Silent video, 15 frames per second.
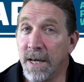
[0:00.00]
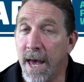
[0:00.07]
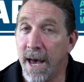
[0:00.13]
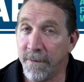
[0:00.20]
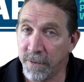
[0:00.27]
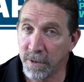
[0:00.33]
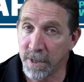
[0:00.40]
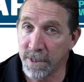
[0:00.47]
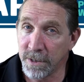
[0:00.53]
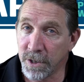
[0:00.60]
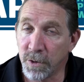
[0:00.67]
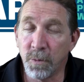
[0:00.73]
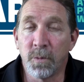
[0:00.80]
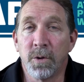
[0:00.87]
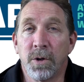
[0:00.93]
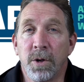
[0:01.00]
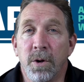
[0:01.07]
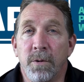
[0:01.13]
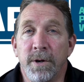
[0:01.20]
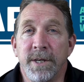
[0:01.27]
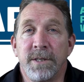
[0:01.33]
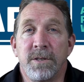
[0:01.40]
After lunch, we're
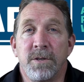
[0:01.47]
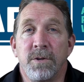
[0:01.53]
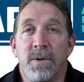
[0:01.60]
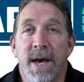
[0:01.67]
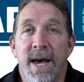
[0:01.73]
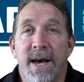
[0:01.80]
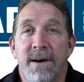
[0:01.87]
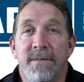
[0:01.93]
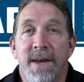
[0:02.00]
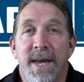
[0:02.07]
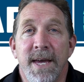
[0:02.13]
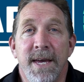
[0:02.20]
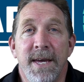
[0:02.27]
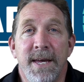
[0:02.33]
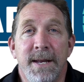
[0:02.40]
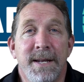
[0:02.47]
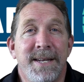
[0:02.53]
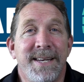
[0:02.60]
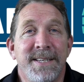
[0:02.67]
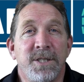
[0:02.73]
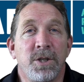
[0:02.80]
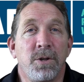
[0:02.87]
going to have a
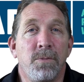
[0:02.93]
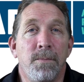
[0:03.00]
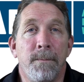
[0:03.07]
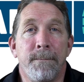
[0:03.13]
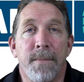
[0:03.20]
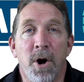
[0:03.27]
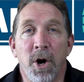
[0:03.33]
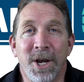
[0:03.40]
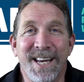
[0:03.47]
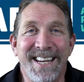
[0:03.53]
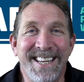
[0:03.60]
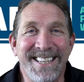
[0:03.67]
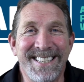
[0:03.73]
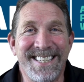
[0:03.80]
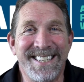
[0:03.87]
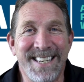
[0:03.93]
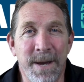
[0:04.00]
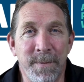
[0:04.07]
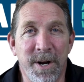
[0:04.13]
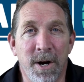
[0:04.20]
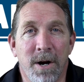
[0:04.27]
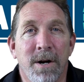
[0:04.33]
digital marketing
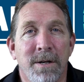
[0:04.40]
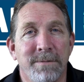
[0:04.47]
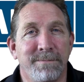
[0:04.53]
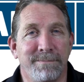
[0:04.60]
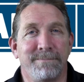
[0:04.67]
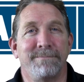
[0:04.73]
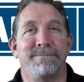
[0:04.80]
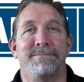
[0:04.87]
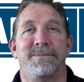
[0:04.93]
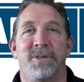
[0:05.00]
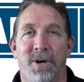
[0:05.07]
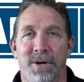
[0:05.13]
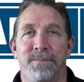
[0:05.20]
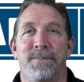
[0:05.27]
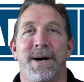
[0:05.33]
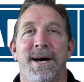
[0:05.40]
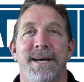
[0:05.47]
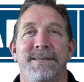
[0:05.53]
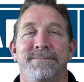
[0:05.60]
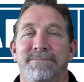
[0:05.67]
seminar taught by